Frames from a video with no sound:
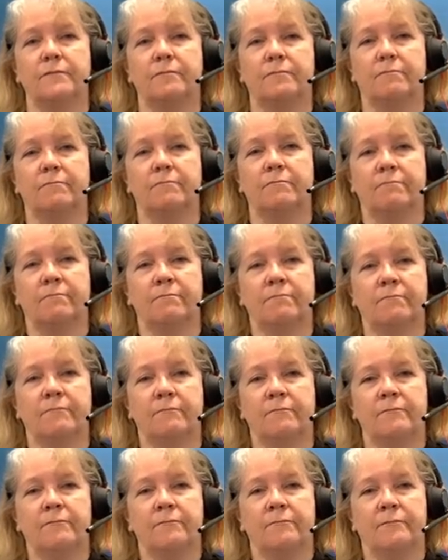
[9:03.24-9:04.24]

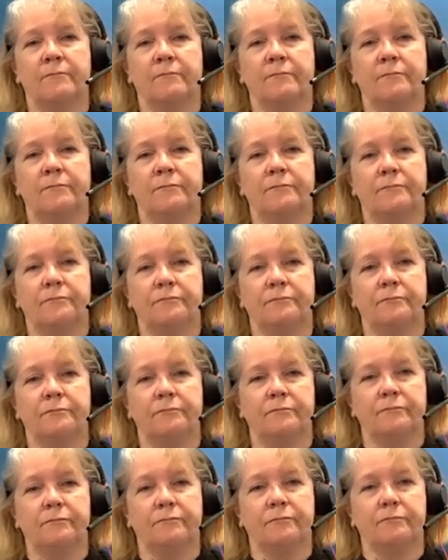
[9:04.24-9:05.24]

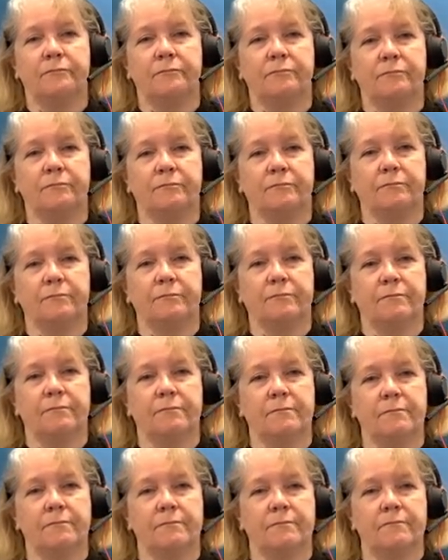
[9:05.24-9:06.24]

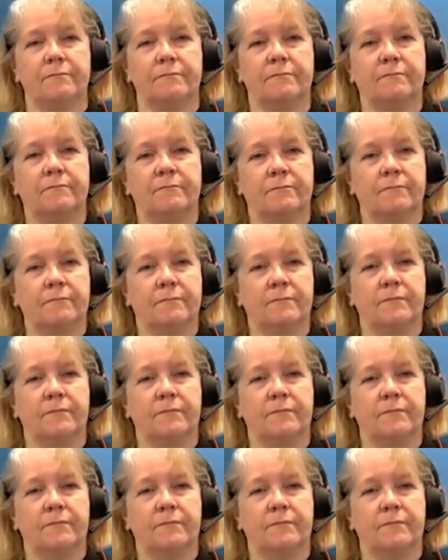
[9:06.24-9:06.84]
(not speaking)